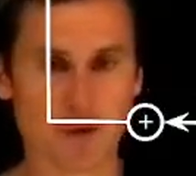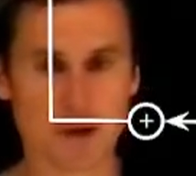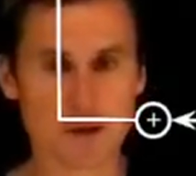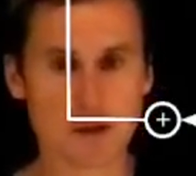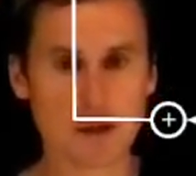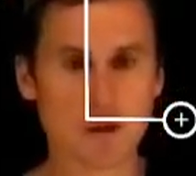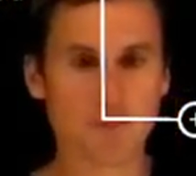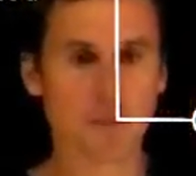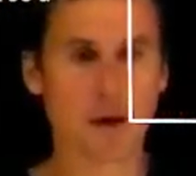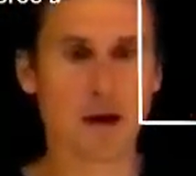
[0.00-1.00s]
velocity.
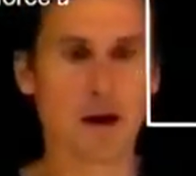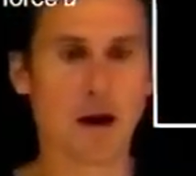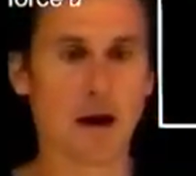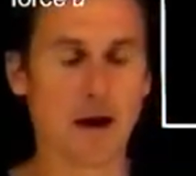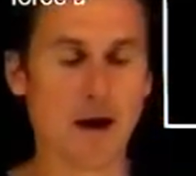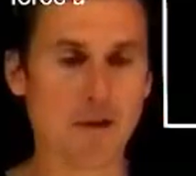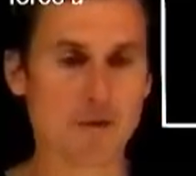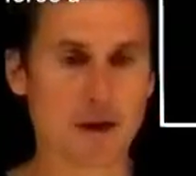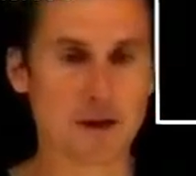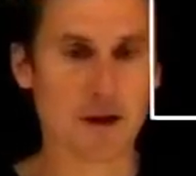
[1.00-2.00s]
I have
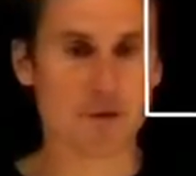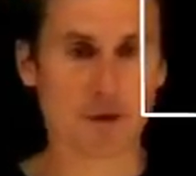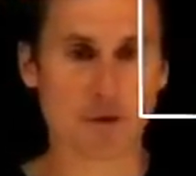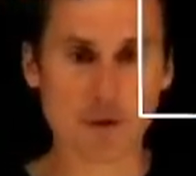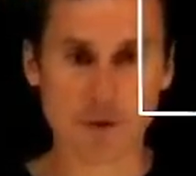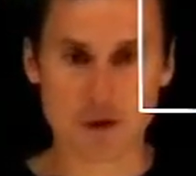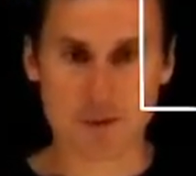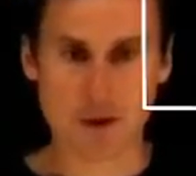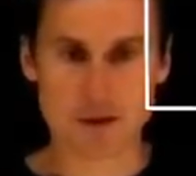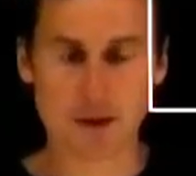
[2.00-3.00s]
an idea of a reference
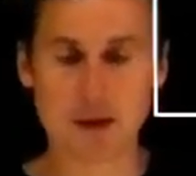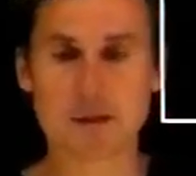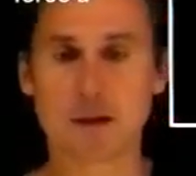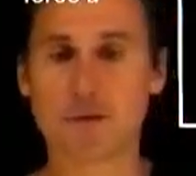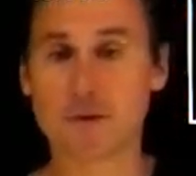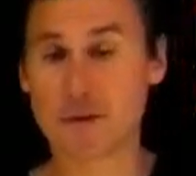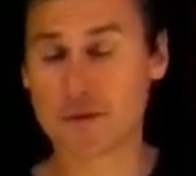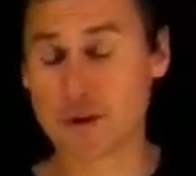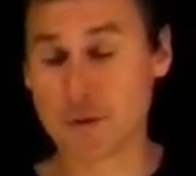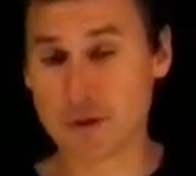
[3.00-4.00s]
velocity, say
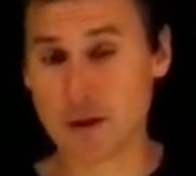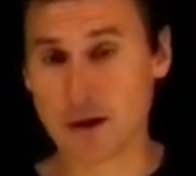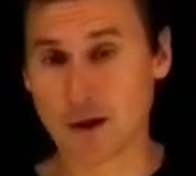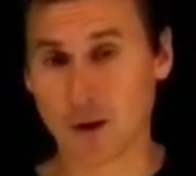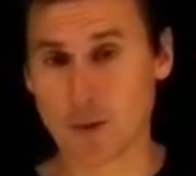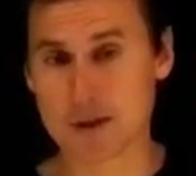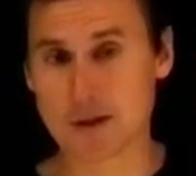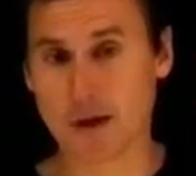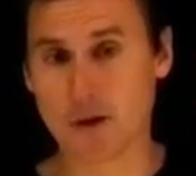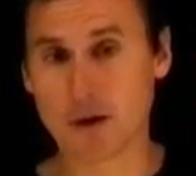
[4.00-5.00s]
50 kilometers
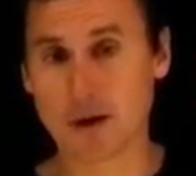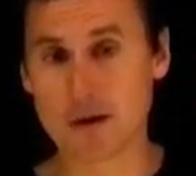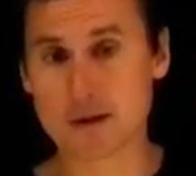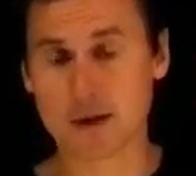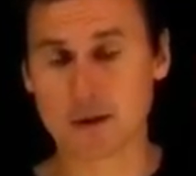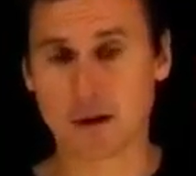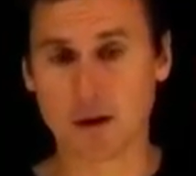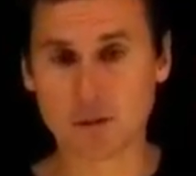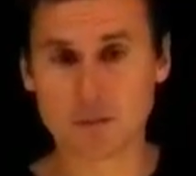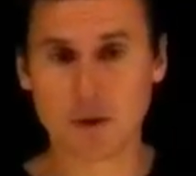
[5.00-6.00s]
an hour inside town.